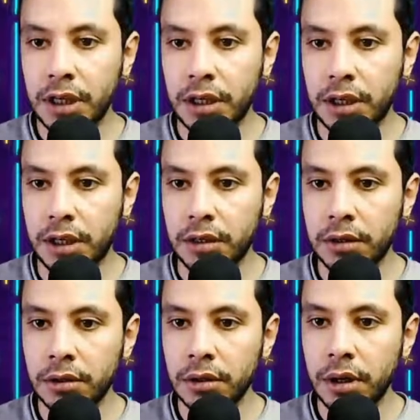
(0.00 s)

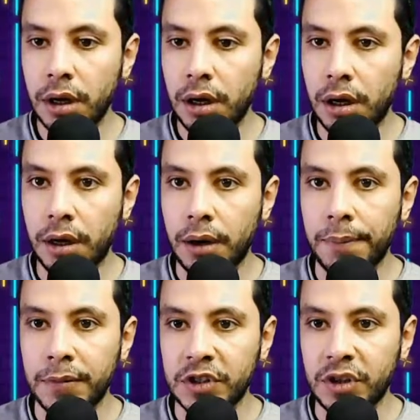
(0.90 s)
here,
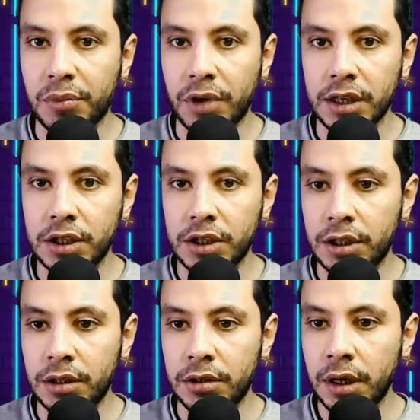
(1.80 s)
um, the price
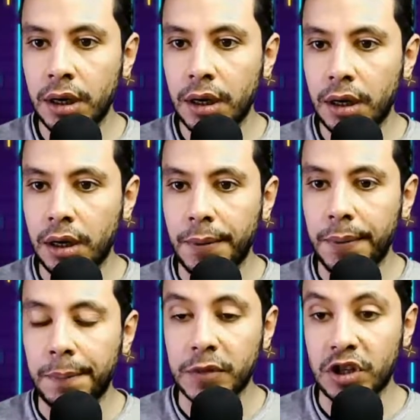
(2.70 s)
here,
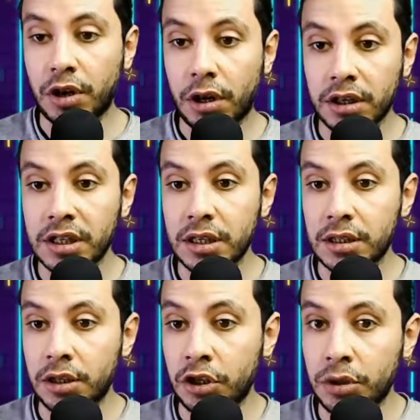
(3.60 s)
um, the currency is
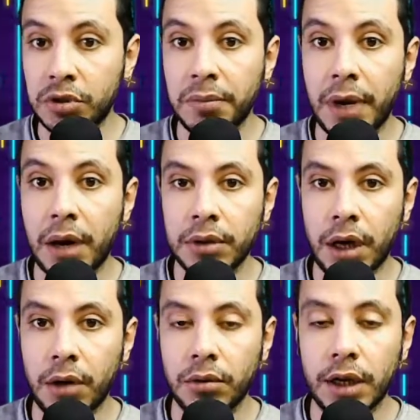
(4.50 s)
in Egyptian pound. I
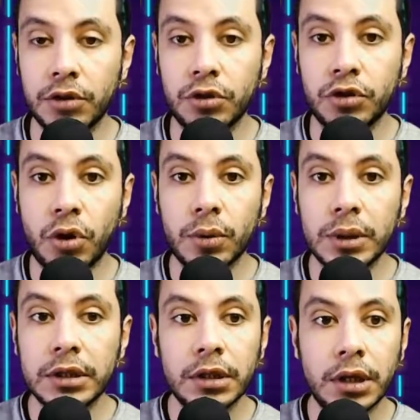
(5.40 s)
would like to show
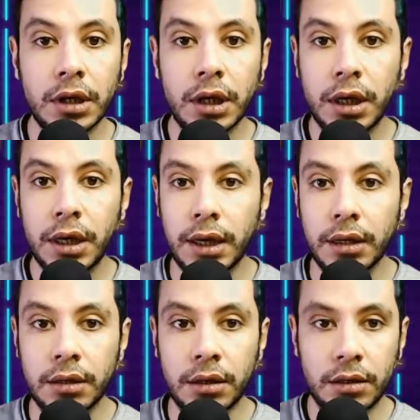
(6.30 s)
it
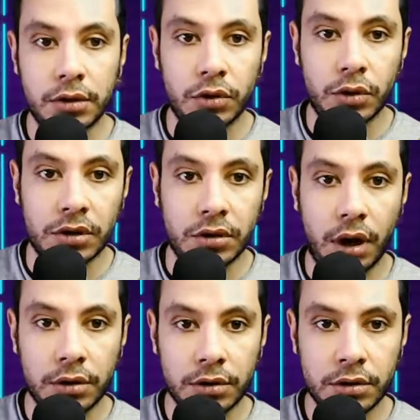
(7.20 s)
in U S
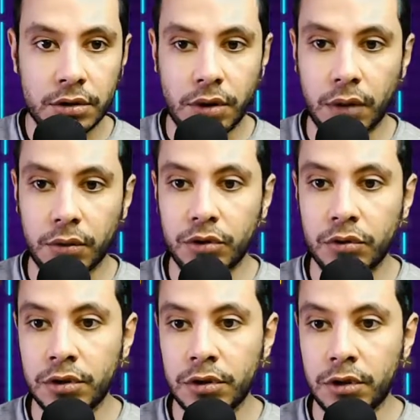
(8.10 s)
dollars, so I will
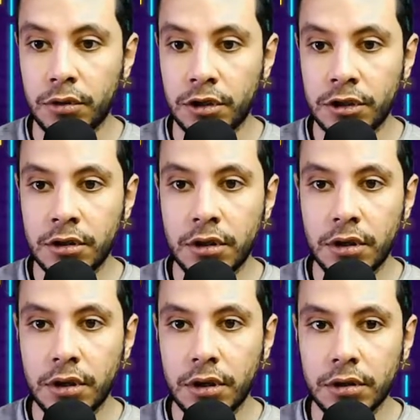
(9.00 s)
choose U S
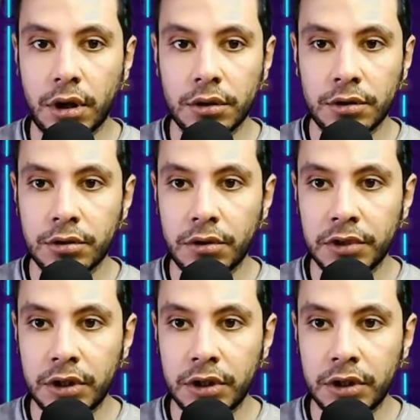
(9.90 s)
dollars over